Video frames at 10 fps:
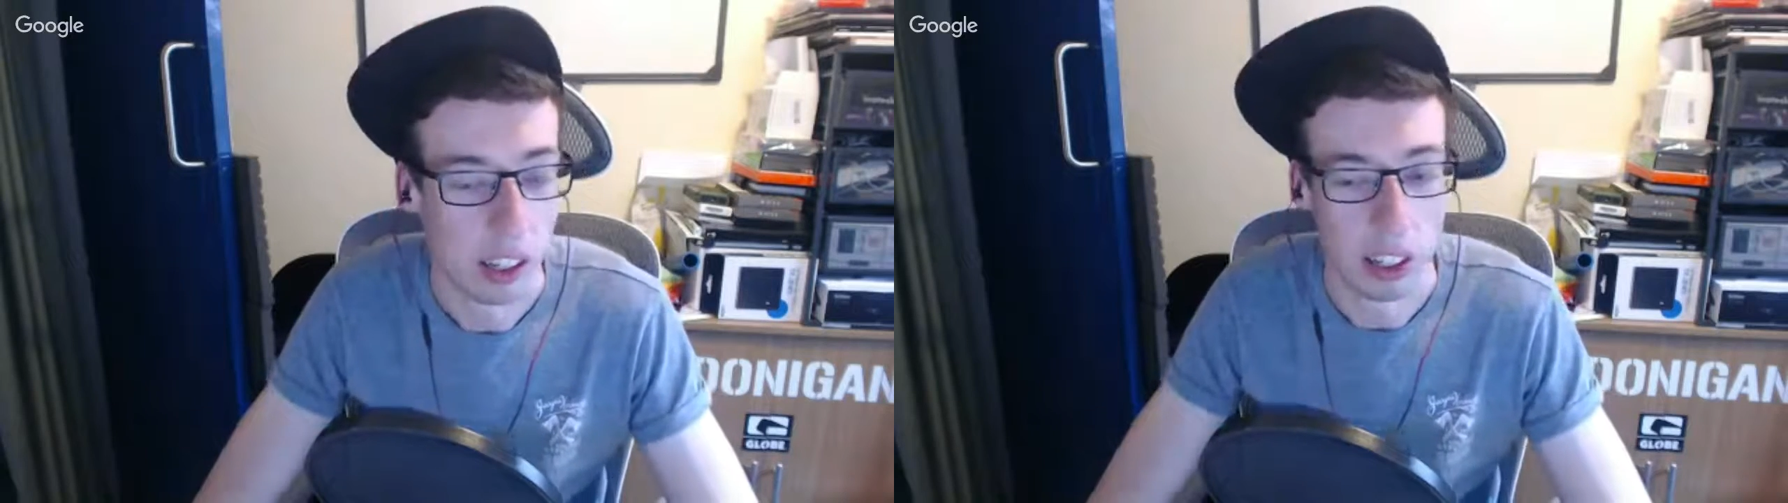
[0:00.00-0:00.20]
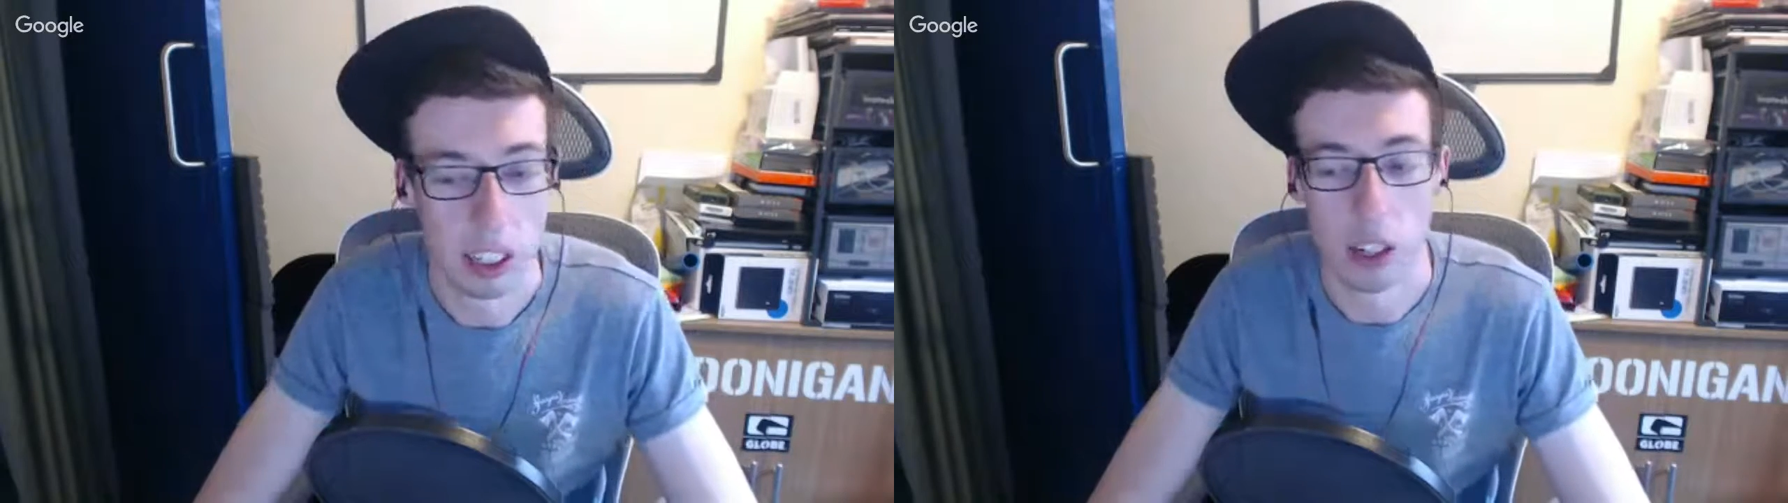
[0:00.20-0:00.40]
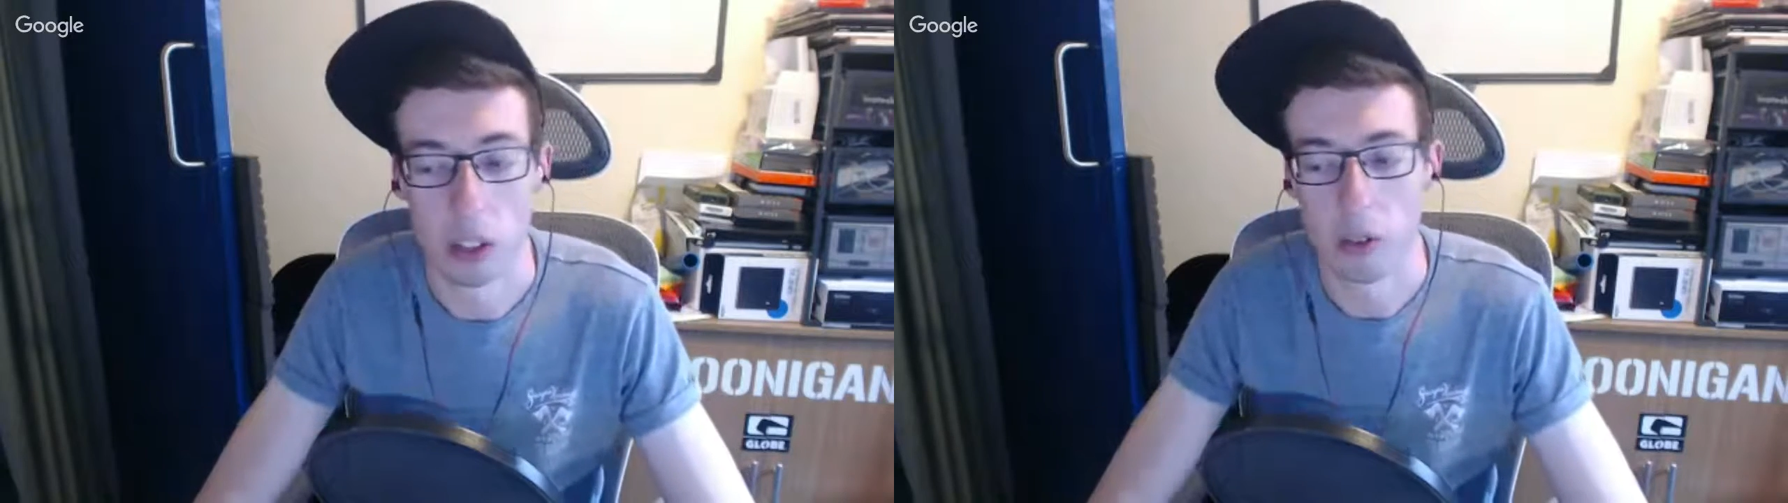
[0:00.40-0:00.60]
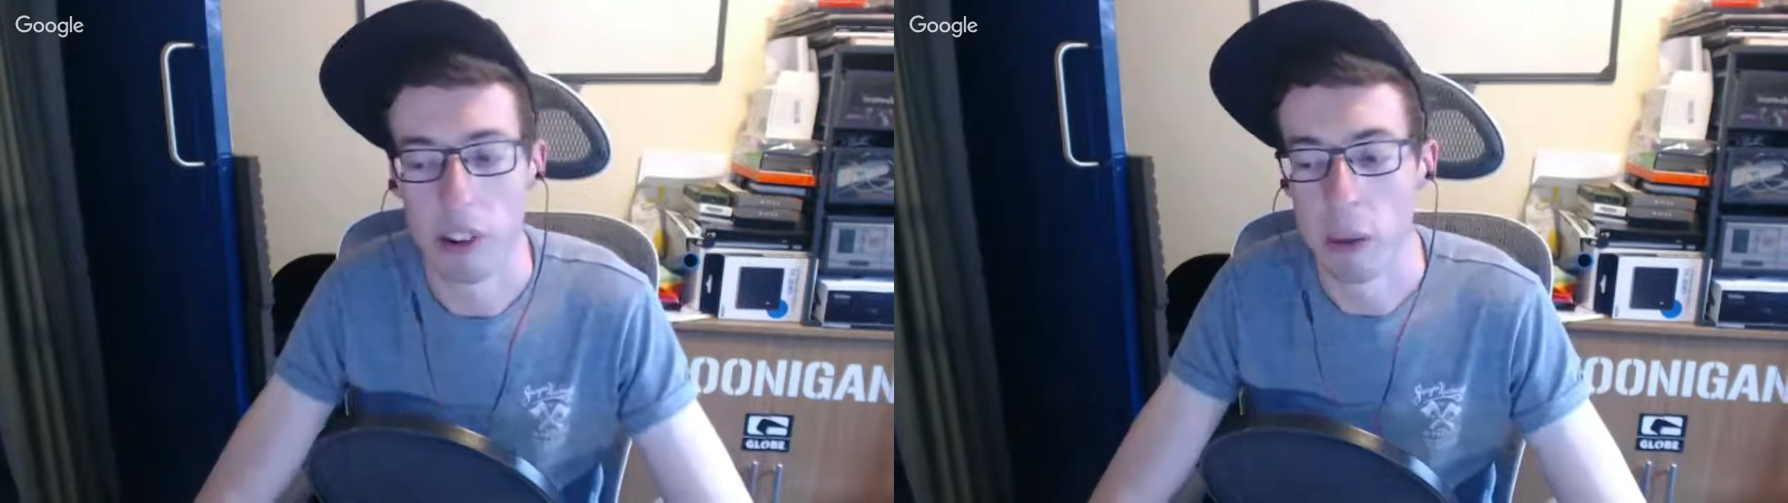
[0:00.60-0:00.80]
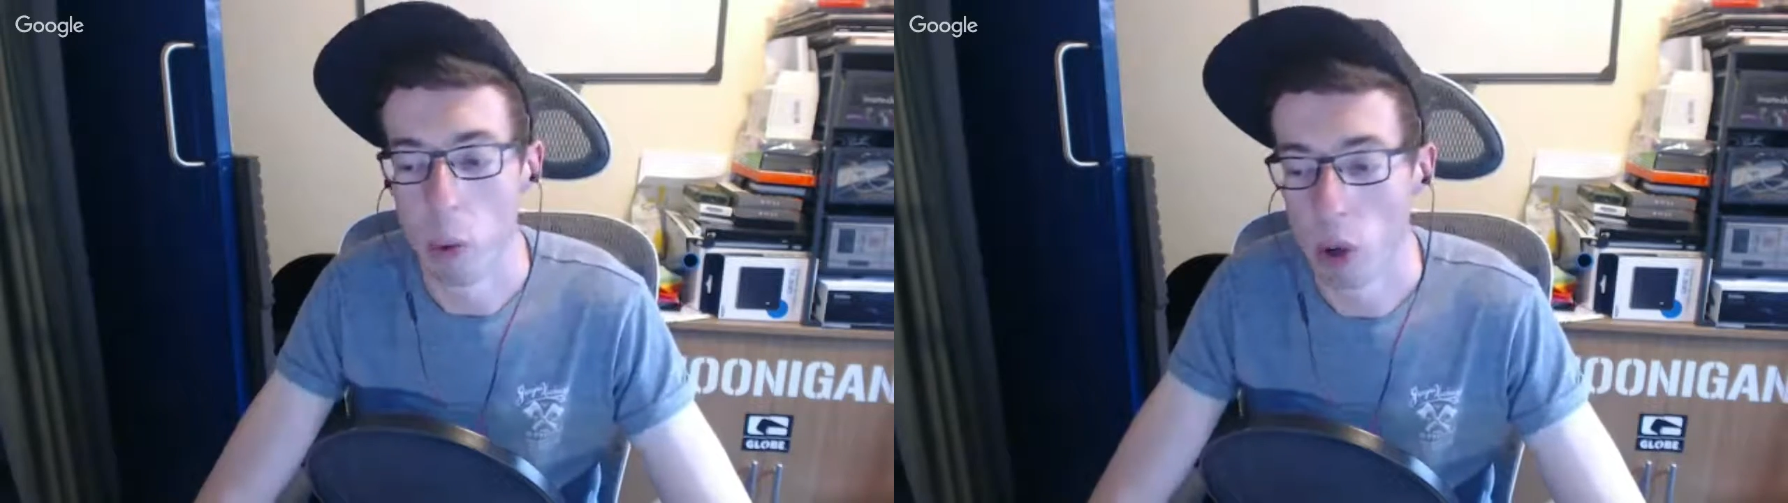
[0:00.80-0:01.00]
because it looks
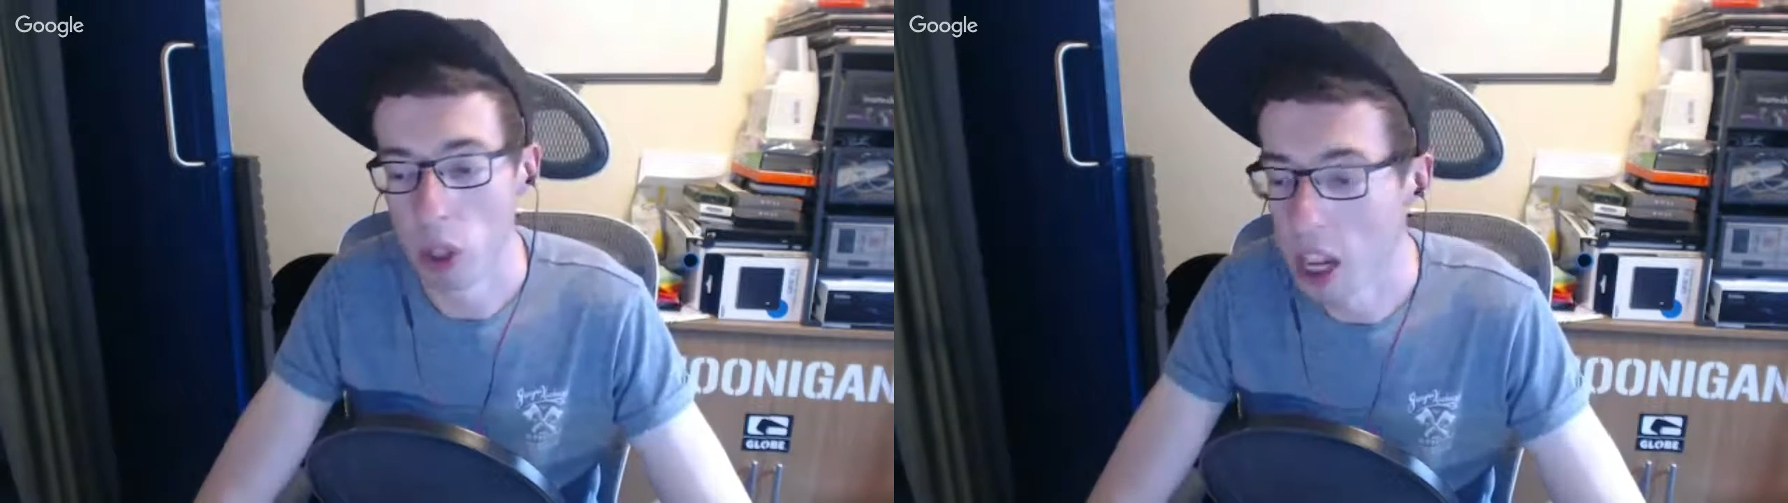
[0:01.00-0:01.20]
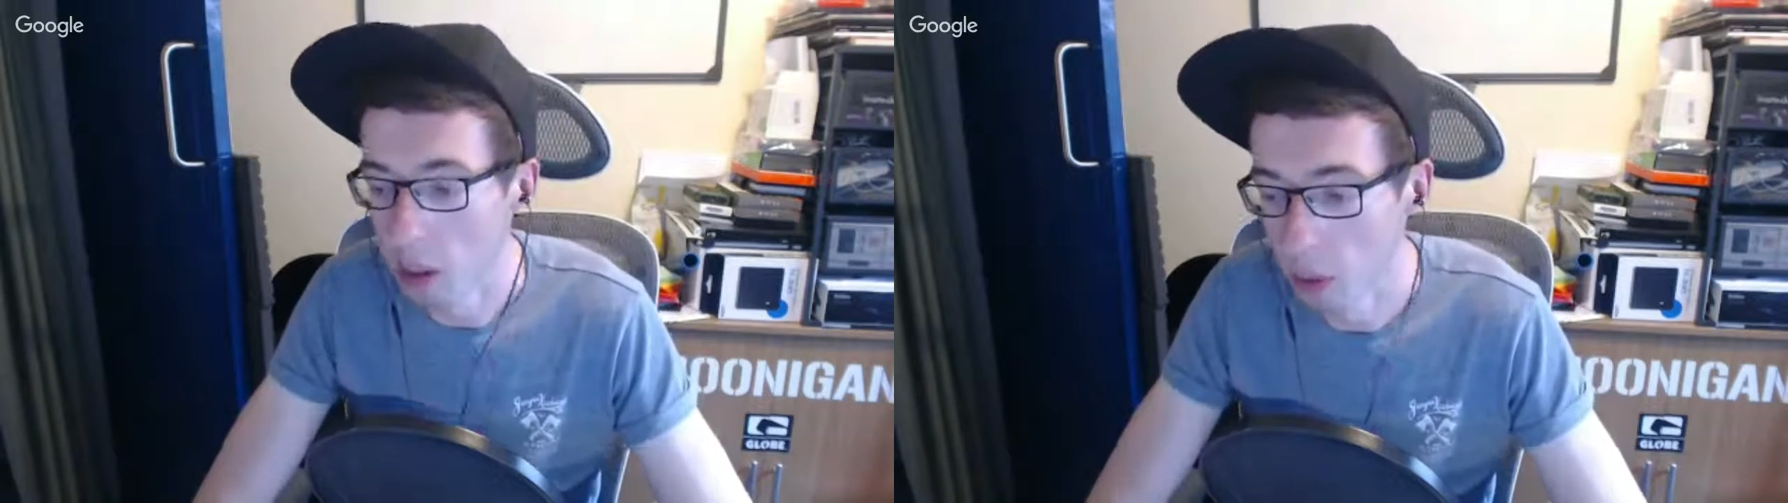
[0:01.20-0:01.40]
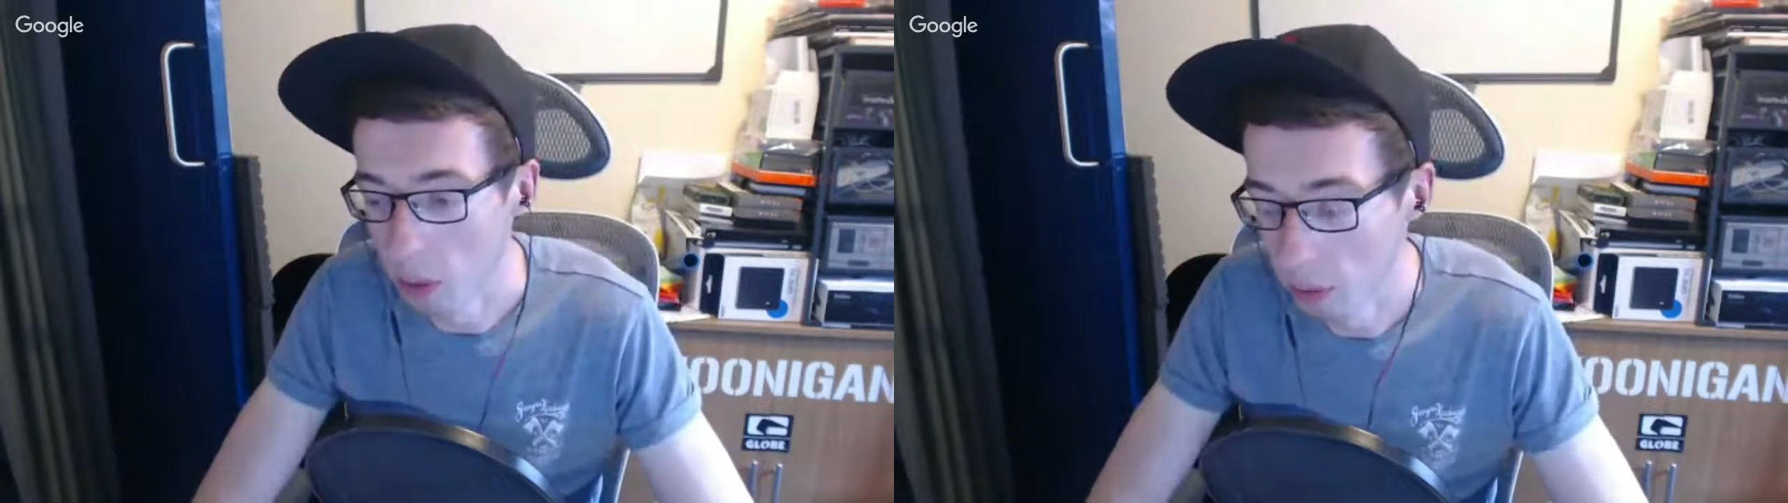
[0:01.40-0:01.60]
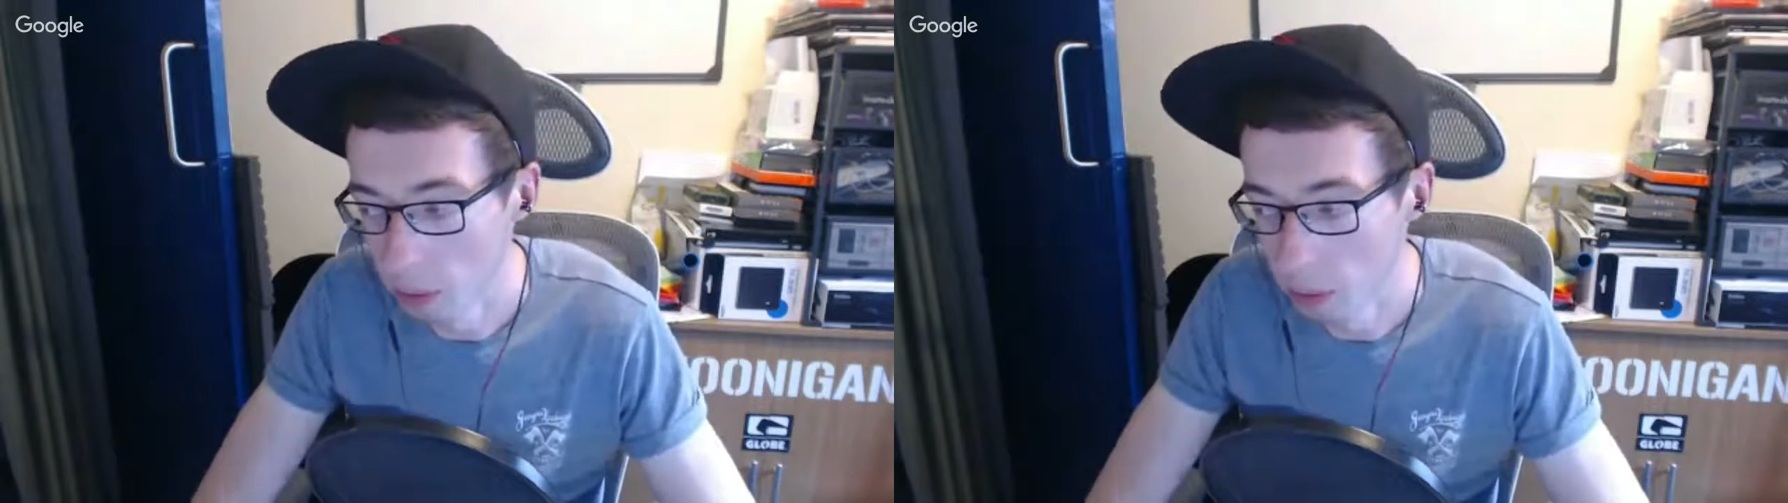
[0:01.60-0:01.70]
really washed out